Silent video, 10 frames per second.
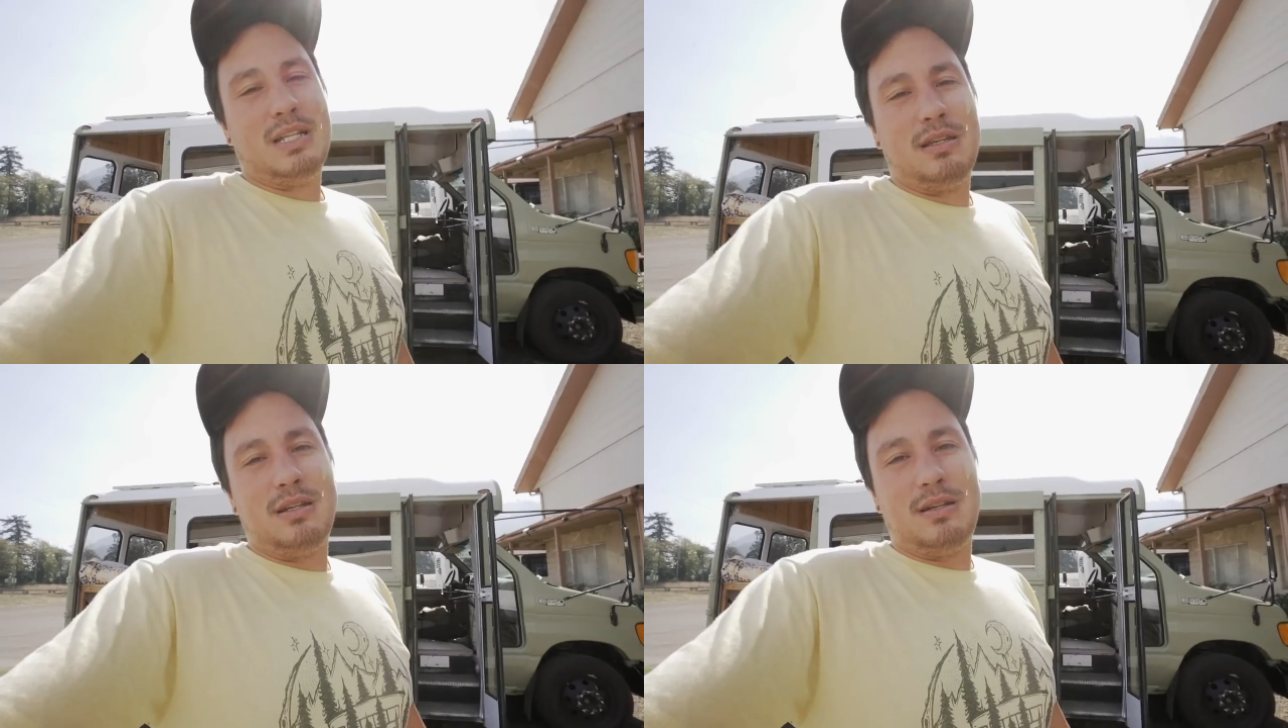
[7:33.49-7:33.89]

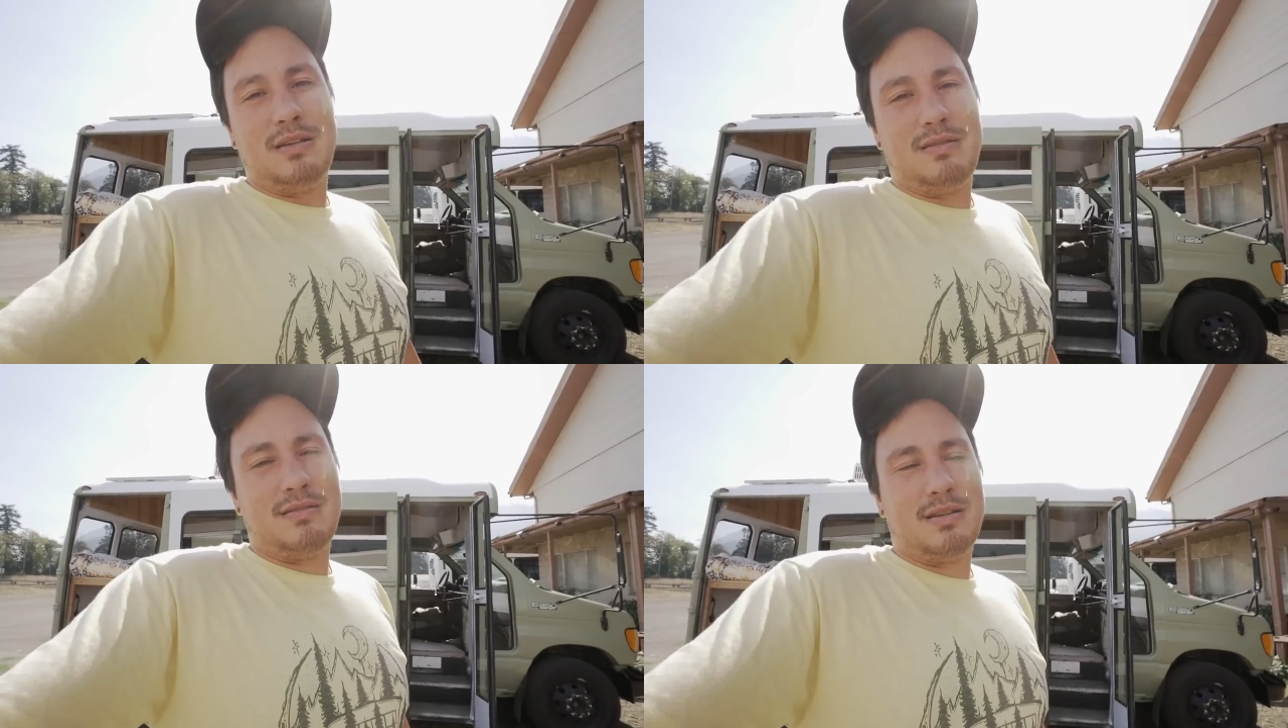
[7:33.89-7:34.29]
You
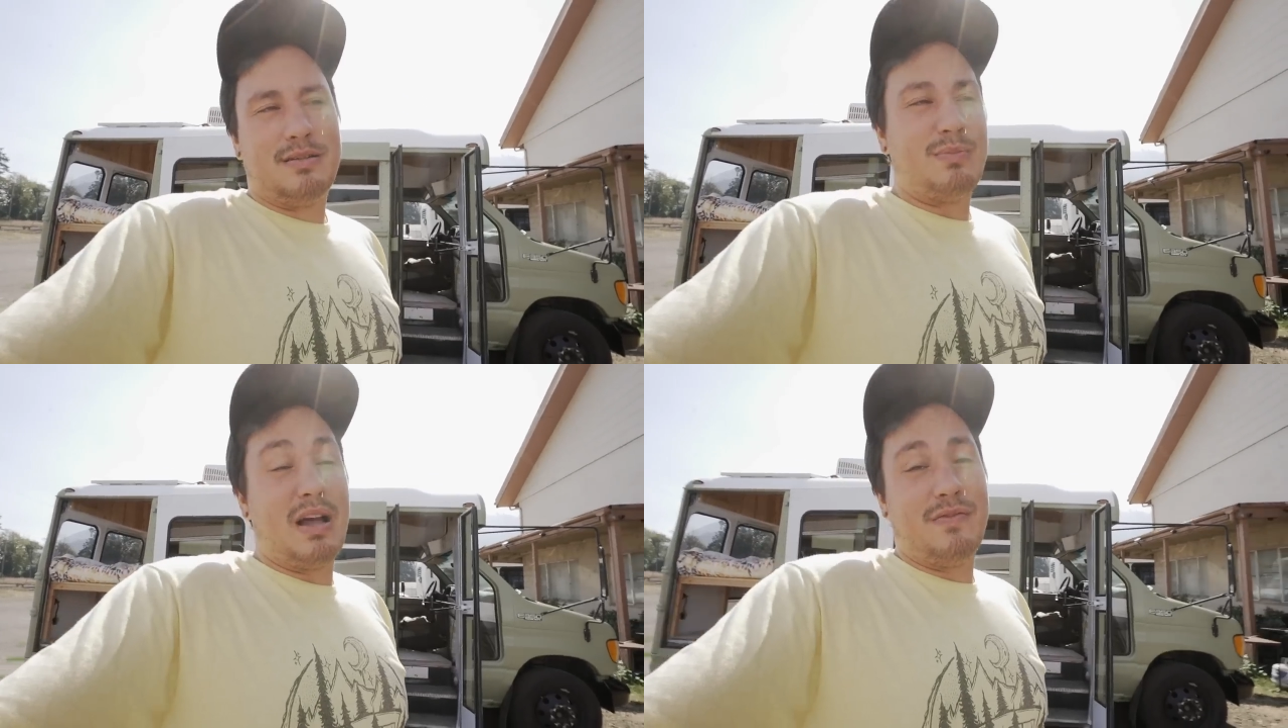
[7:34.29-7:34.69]
know,
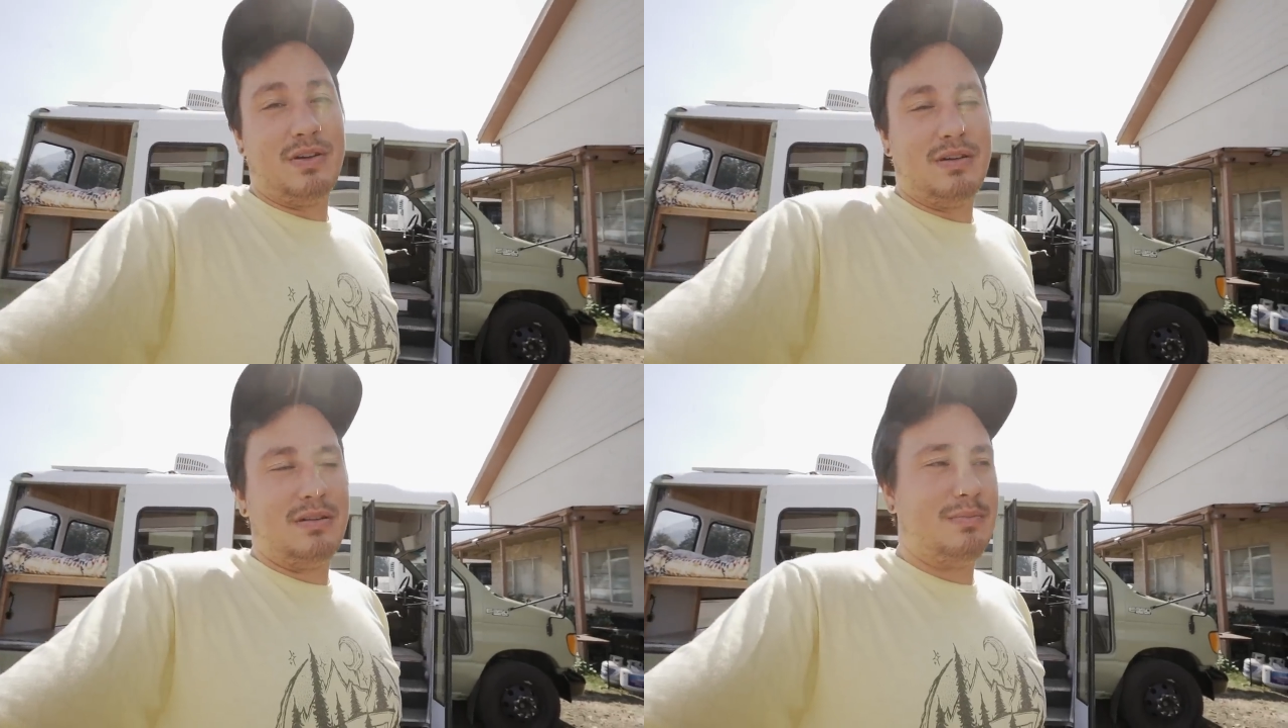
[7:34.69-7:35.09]
my
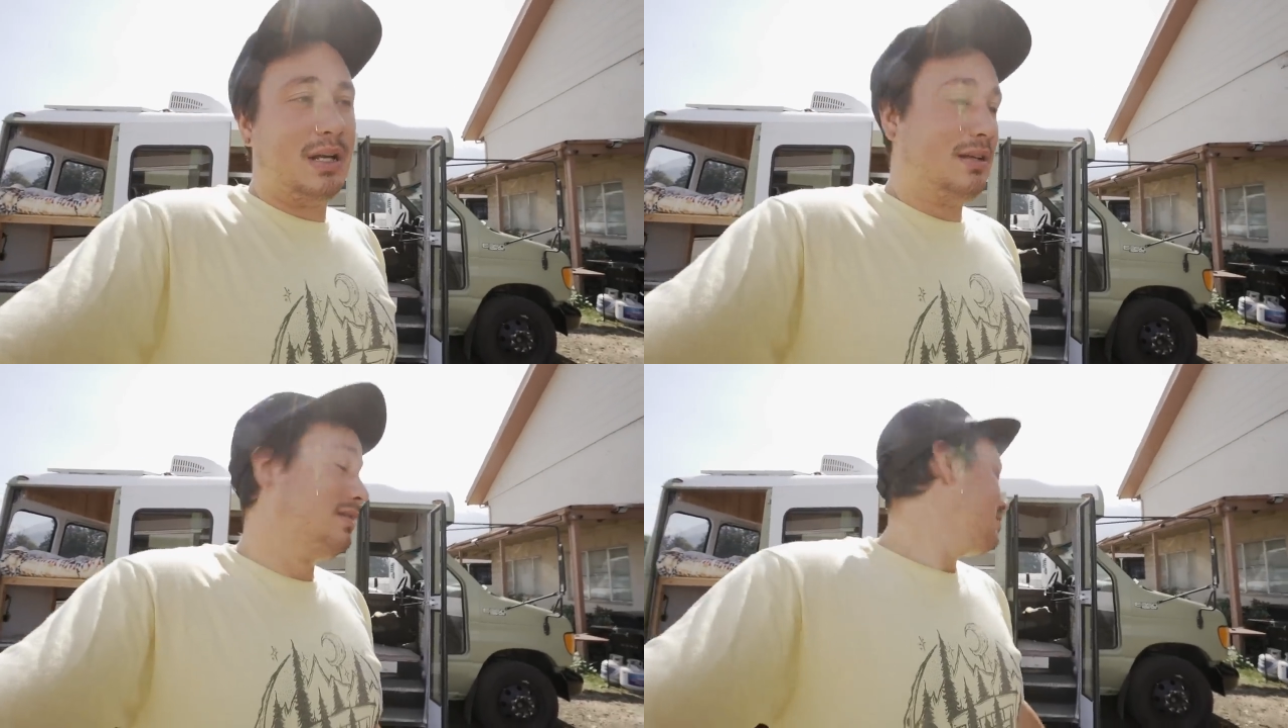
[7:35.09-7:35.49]
fault,
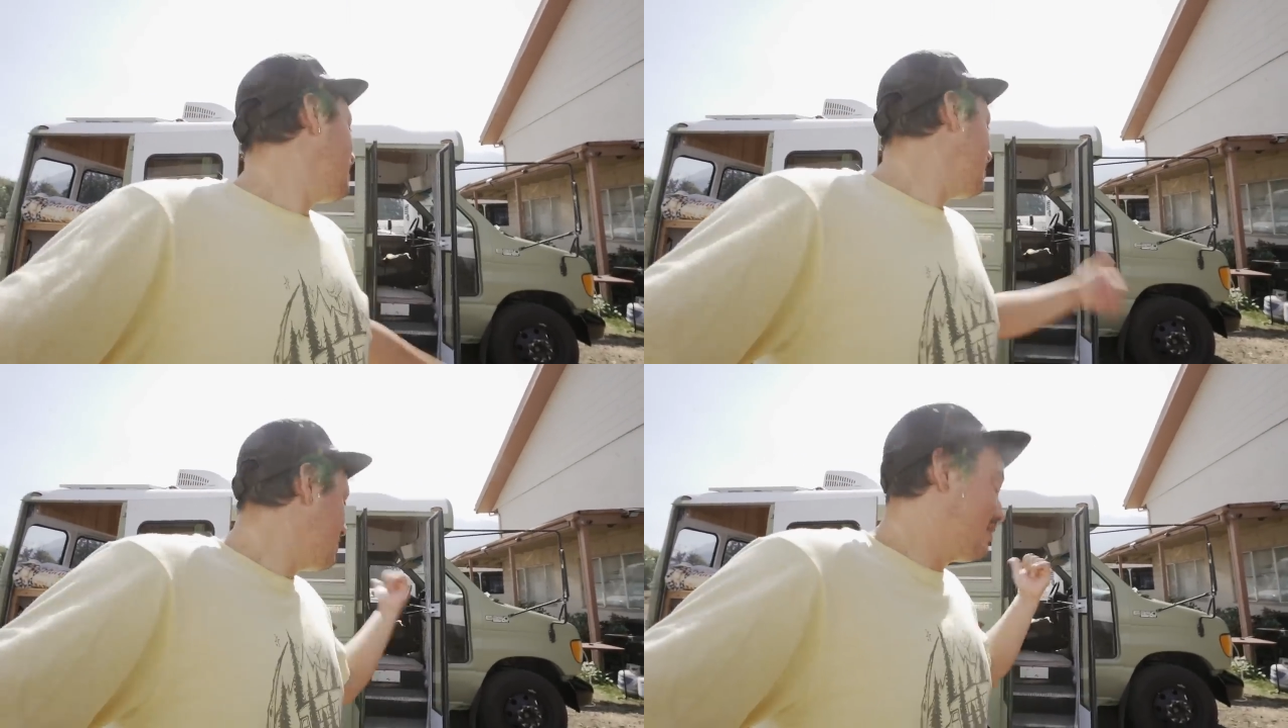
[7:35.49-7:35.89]
but
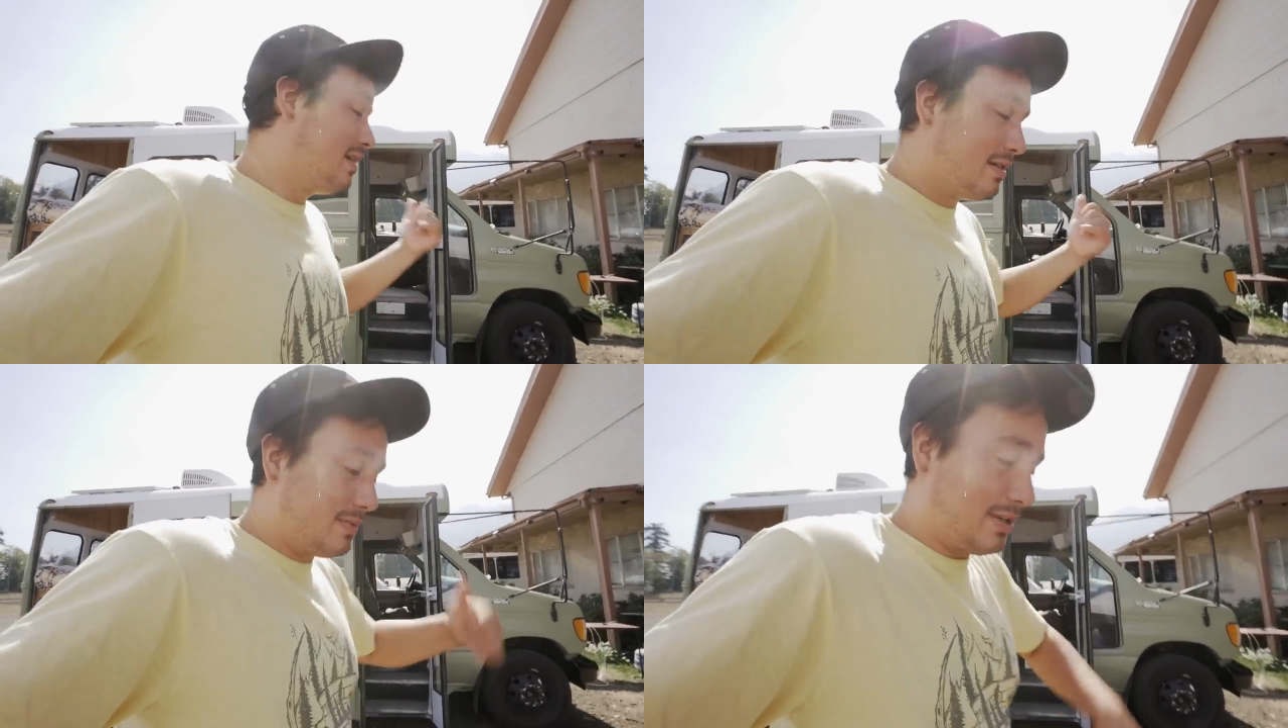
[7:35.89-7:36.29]
let's get into the